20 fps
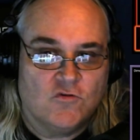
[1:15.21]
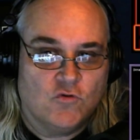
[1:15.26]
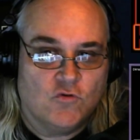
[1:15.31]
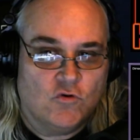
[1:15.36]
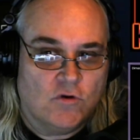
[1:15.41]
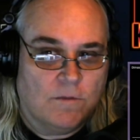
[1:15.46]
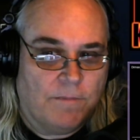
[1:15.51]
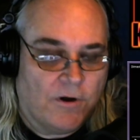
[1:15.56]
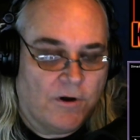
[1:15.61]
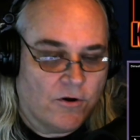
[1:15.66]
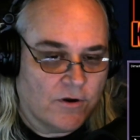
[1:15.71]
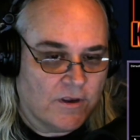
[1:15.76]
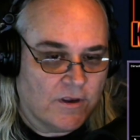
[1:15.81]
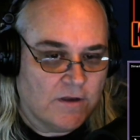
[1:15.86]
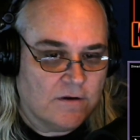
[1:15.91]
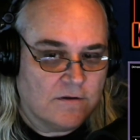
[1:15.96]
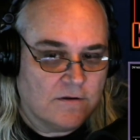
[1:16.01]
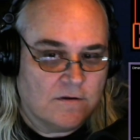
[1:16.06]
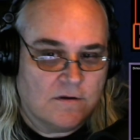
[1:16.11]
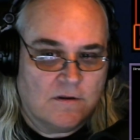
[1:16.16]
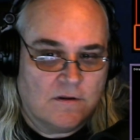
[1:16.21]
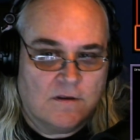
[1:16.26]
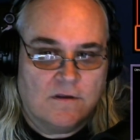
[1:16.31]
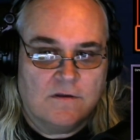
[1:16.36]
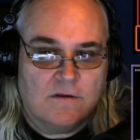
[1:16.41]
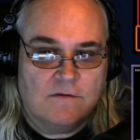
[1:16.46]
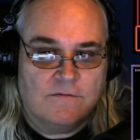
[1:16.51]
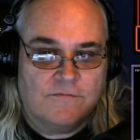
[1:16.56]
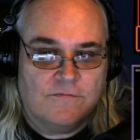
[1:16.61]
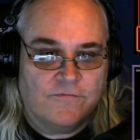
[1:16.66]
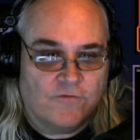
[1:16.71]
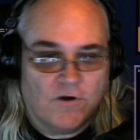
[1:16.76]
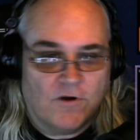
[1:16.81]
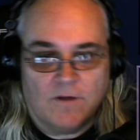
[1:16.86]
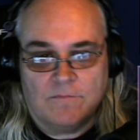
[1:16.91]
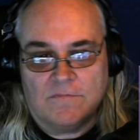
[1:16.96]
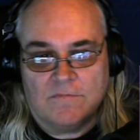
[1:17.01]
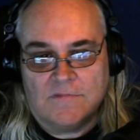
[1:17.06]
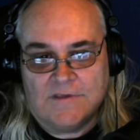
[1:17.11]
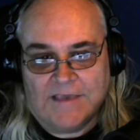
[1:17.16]
Kudaibergen
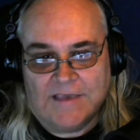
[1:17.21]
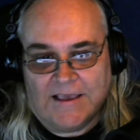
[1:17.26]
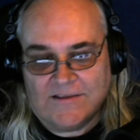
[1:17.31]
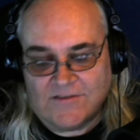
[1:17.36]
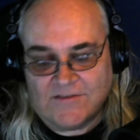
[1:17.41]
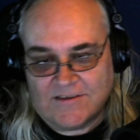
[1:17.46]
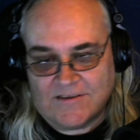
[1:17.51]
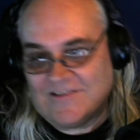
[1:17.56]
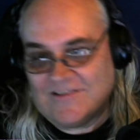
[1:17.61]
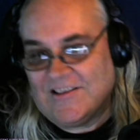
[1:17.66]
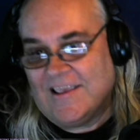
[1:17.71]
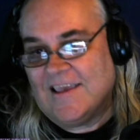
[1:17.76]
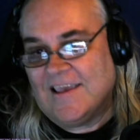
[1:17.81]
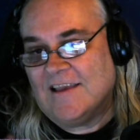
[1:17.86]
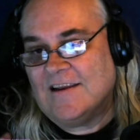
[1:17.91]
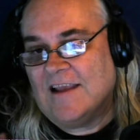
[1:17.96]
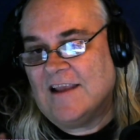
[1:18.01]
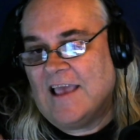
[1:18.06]
from Kazakhstan.